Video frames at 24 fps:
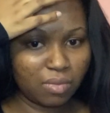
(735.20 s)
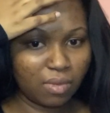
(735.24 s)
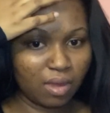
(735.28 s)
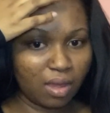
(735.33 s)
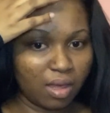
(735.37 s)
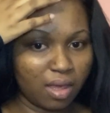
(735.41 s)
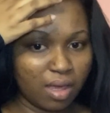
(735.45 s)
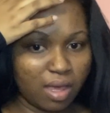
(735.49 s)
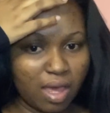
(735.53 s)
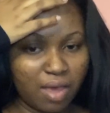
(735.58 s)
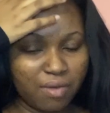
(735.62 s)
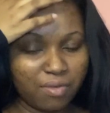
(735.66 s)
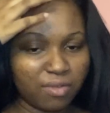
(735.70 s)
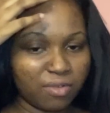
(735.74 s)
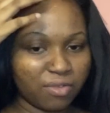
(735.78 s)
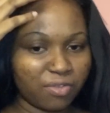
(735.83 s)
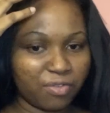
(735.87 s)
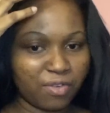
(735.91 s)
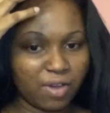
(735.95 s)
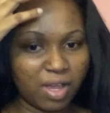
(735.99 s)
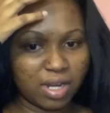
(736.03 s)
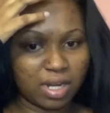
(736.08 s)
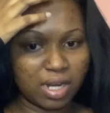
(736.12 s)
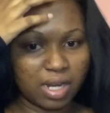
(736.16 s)
having
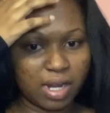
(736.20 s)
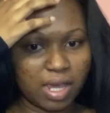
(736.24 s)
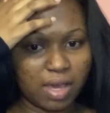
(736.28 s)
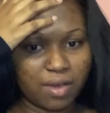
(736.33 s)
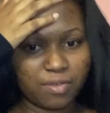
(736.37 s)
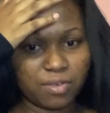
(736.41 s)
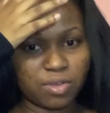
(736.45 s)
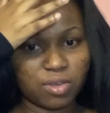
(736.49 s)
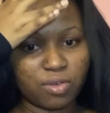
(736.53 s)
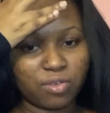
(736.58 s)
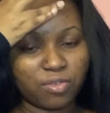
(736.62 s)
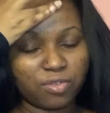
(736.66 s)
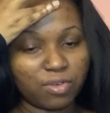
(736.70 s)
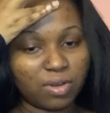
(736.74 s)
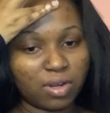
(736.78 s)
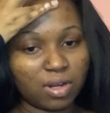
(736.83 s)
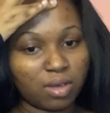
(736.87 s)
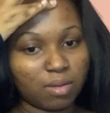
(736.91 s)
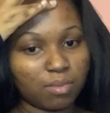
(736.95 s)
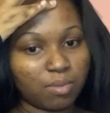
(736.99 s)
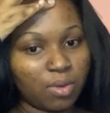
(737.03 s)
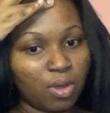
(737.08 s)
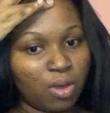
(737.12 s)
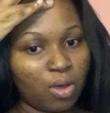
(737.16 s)
fun and having your
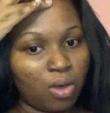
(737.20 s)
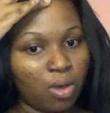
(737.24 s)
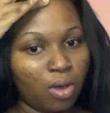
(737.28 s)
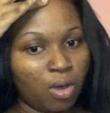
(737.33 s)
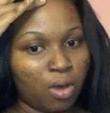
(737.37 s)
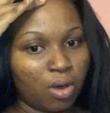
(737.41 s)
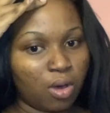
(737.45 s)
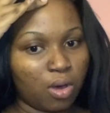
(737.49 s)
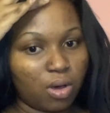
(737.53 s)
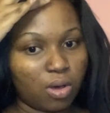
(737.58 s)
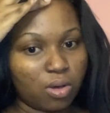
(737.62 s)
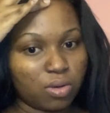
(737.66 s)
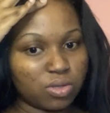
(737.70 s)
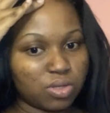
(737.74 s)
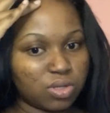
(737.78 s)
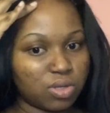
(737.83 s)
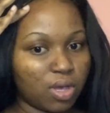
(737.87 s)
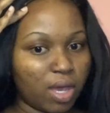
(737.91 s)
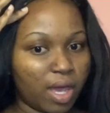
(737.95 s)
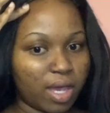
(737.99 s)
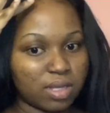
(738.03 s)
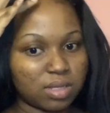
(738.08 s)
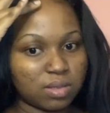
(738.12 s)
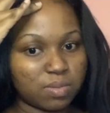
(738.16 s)
freedom also
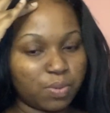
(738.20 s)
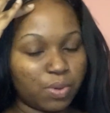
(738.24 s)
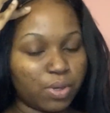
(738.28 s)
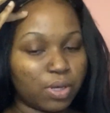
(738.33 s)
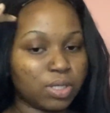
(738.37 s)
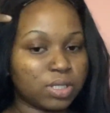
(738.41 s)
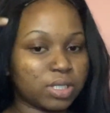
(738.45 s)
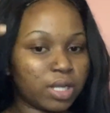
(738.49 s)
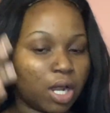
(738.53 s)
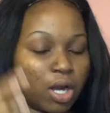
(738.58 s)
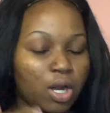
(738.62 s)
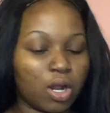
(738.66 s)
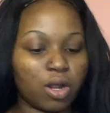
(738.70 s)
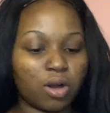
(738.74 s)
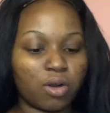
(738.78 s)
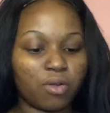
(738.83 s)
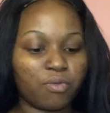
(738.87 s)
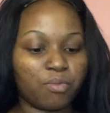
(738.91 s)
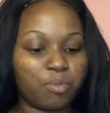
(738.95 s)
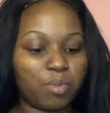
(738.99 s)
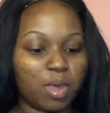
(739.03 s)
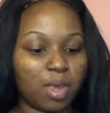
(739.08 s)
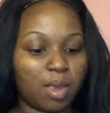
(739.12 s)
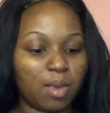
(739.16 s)
has put a lot
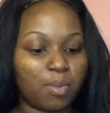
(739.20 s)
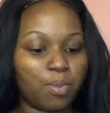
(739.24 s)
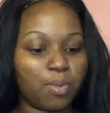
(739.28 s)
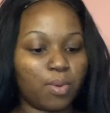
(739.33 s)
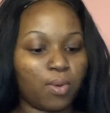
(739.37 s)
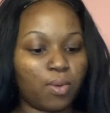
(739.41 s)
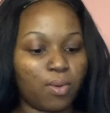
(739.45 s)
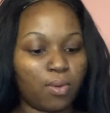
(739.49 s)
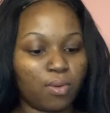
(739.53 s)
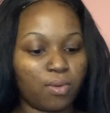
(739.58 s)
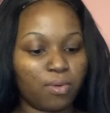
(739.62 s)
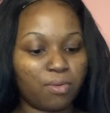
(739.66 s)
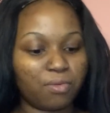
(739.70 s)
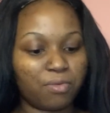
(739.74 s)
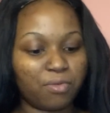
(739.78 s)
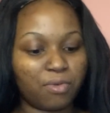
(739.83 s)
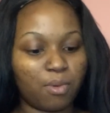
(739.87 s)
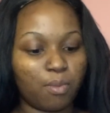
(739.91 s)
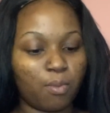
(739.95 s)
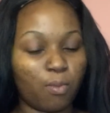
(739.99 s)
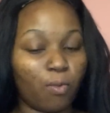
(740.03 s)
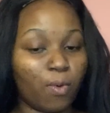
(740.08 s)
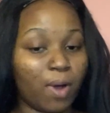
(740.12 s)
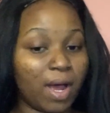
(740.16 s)
of people,
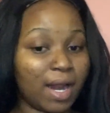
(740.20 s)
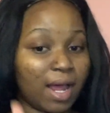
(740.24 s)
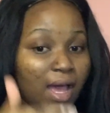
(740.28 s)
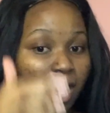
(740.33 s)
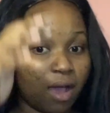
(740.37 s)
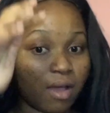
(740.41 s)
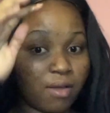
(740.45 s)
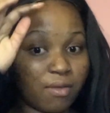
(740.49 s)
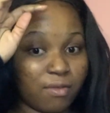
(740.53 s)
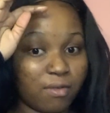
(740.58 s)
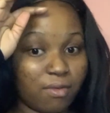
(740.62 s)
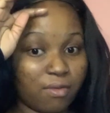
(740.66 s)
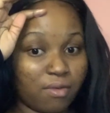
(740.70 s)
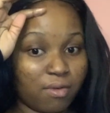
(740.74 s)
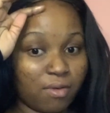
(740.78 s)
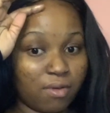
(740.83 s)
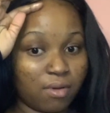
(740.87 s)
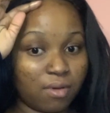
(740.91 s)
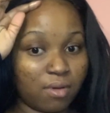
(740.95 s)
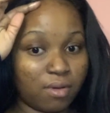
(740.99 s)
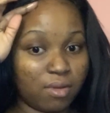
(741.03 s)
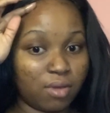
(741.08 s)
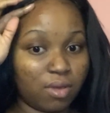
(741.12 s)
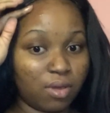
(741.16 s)
from what I've,
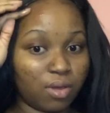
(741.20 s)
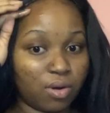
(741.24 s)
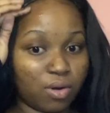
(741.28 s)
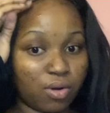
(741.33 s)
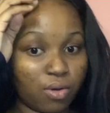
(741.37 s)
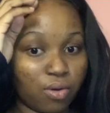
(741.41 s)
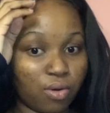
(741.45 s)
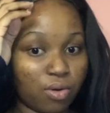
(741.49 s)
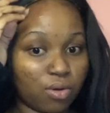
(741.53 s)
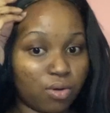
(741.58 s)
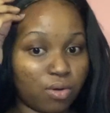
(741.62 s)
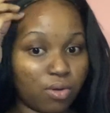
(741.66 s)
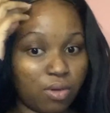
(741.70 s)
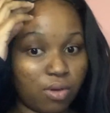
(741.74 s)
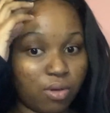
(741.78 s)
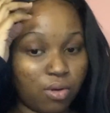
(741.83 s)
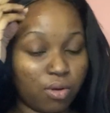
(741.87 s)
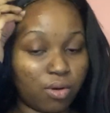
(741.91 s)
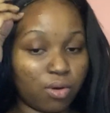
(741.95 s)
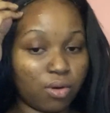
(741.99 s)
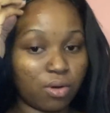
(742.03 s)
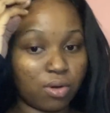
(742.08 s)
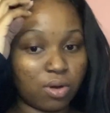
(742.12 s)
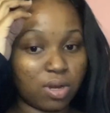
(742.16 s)

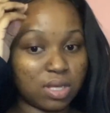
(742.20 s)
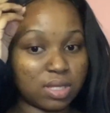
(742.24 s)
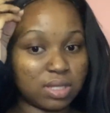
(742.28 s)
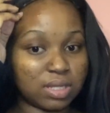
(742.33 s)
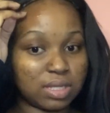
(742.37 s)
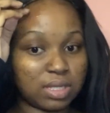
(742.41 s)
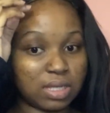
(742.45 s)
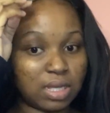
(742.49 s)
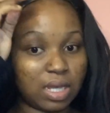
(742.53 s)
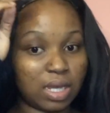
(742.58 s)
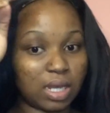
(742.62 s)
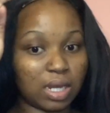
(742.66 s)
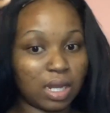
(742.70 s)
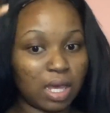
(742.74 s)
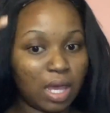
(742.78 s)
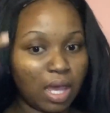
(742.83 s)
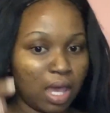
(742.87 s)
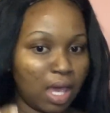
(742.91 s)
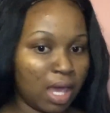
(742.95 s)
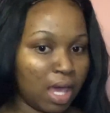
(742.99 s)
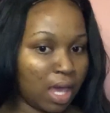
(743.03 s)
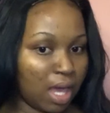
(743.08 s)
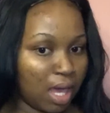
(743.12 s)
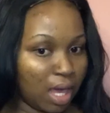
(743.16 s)
heard and seen,
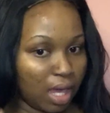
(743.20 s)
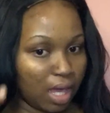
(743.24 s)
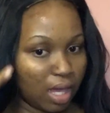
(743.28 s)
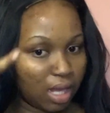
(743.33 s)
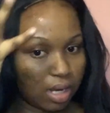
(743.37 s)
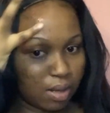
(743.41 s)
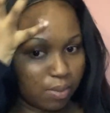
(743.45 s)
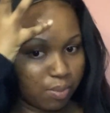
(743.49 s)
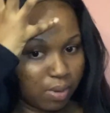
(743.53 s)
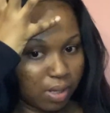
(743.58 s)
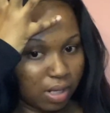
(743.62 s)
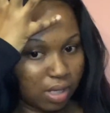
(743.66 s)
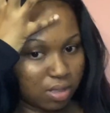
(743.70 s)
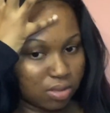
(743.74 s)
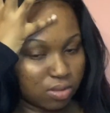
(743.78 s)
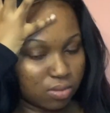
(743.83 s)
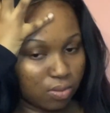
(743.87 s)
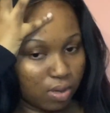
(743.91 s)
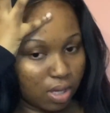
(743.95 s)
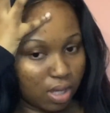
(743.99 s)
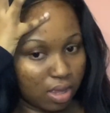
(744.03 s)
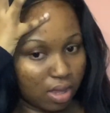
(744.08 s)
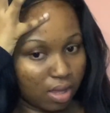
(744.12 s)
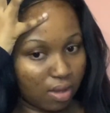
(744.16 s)
in a place
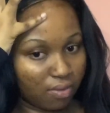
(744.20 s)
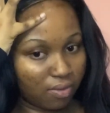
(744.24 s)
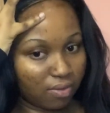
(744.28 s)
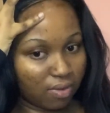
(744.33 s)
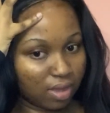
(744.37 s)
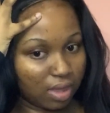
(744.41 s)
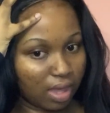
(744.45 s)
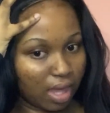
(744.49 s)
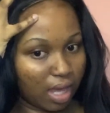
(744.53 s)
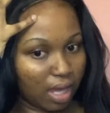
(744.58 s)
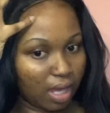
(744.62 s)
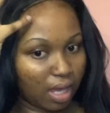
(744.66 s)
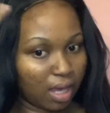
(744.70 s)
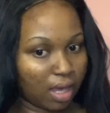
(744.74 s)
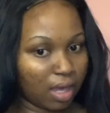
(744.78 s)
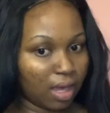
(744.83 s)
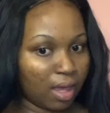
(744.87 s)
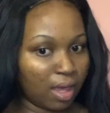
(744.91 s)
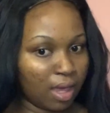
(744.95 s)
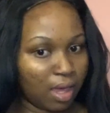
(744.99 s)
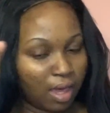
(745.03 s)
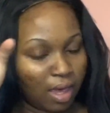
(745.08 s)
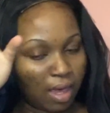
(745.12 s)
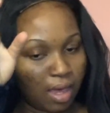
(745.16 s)
where they feel like,
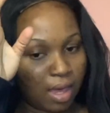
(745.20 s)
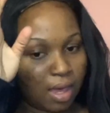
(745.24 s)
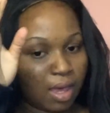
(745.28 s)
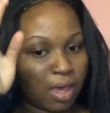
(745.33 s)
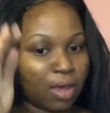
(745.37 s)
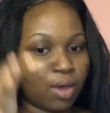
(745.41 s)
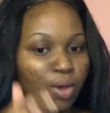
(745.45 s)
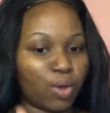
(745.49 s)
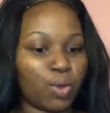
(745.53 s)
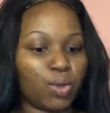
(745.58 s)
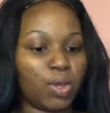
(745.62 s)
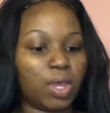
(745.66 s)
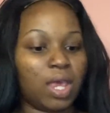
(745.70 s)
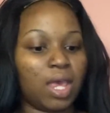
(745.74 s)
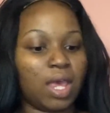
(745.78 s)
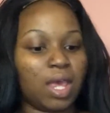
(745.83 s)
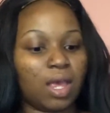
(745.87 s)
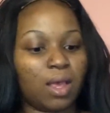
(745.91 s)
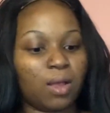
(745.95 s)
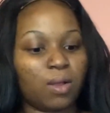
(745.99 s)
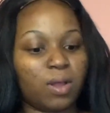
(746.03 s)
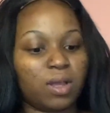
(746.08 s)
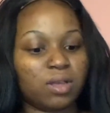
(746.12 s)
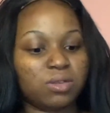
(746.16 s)

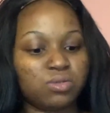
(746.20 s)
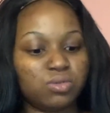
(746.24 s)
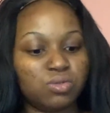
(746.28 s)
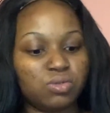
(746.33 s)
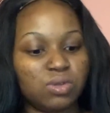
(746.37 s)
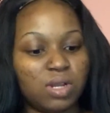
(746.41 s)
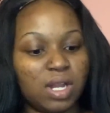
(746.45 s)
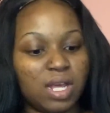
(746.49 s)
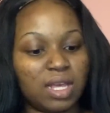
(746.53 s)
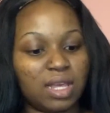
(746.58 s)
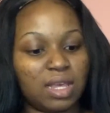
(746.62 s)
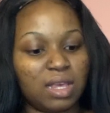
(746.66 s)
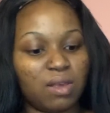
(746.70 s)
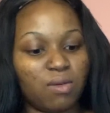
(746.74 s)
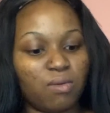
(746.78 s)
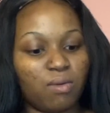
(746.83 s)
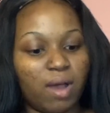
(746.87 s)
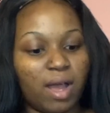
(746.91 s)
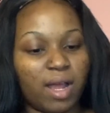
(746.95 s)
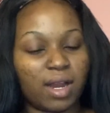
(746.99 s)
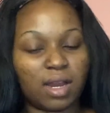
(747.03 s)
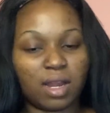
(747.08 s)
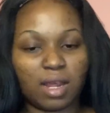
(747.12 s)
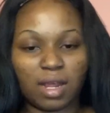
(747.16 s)
okay, let you do like
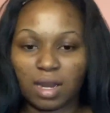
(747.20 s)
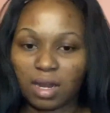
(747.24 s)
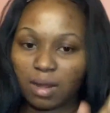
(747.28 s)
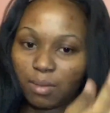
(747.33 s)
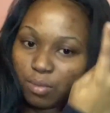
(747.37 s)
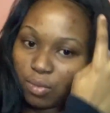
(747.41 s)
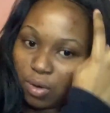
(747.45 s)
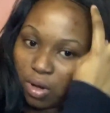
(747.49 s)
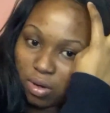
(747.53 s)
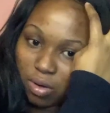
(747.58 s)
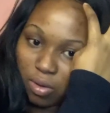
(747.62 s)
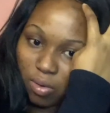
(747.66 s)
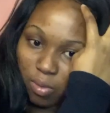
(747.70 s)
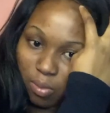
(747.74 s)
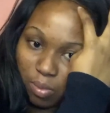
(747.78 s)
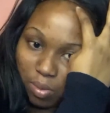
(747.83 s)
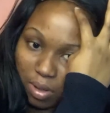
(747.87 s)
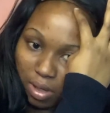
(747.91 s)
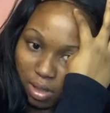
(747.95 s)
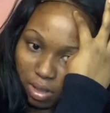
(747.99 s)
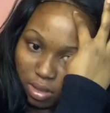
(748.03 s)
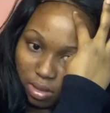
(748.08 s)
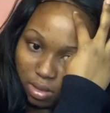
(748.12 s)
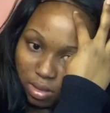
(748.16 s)
one, and I'm not
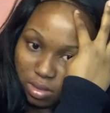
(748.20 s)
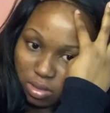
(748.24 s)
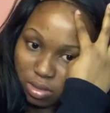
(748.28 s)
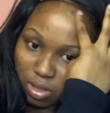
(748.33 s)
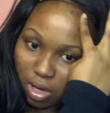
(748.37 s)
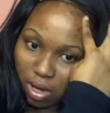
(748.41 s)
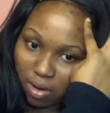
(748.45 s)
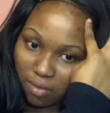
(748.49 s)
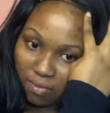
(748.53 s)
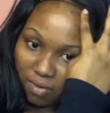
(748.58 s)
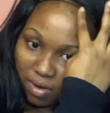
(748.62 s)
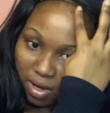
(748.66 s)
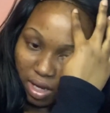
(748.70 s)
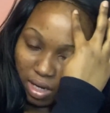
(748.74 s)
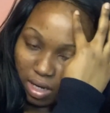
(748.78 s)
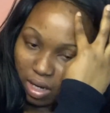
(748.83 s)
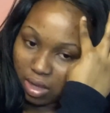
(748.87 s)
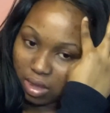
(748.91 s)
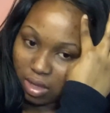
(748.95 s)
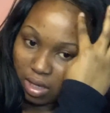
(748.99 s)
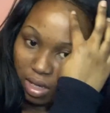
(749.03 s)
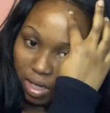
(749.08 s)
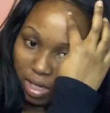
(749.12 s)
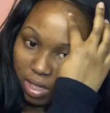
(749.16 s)
open to having
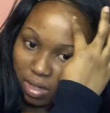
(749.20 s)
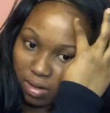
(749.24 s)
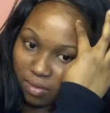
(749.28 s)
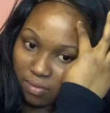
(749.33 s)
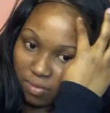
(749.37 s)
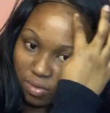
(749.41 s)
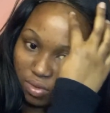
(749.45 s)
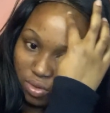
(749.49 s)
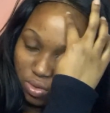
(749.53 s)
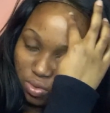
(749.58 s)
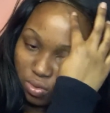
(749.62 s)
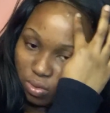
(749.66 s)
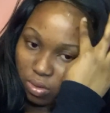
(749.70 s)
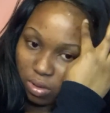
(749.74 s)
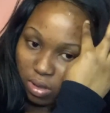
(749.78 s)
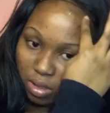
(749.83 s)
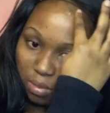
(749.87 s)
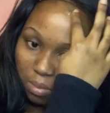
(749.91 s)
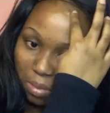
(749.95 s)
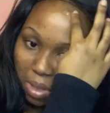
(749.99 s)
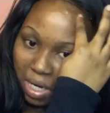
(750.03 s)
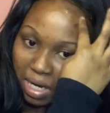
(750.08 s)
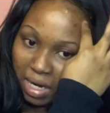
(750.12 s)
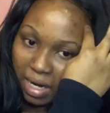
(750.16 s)
another individual in
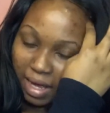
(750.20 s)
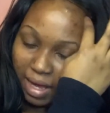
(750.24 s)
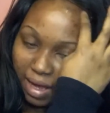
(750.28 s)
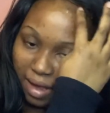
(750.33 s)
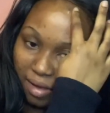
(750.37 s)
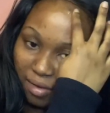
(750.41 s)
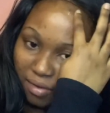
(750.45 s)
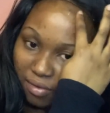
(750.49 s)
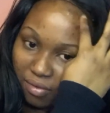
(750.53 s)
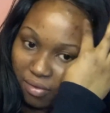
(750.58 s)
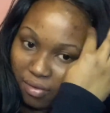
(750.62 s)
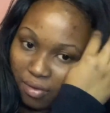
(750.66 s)
my life,